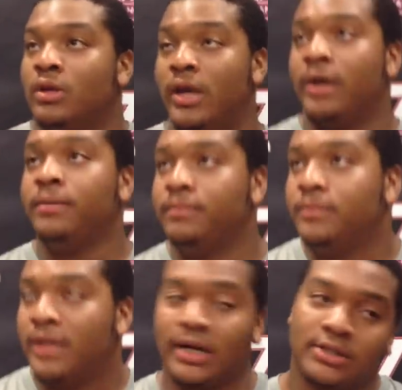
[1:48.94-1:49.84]
Yeah,
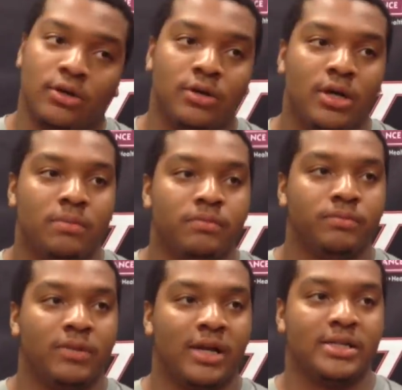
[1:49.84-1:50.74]
like
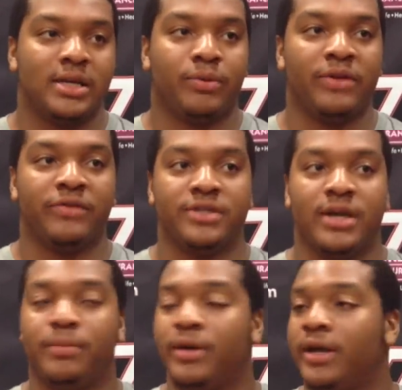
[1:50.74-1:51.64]
I said previously,
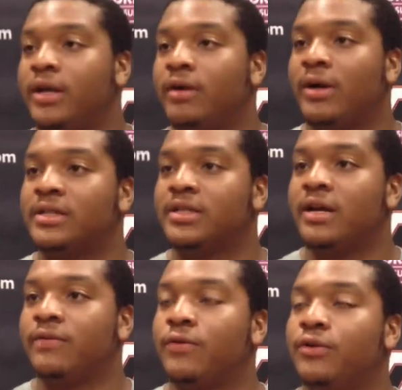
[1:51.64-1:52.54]
I played right
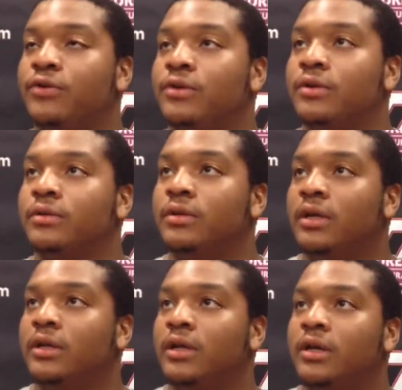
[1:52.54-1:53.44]
side before game,
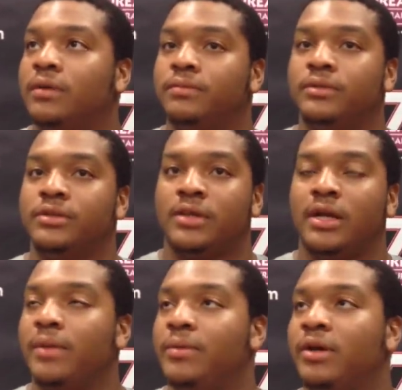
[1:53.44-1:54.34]
and it's
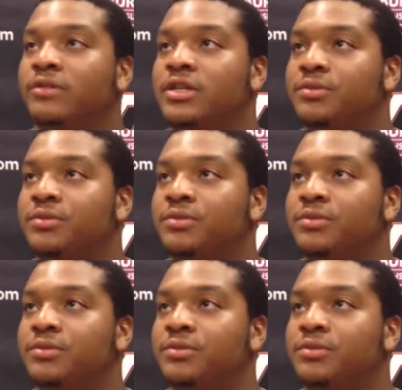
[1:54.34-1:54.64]
not that big of a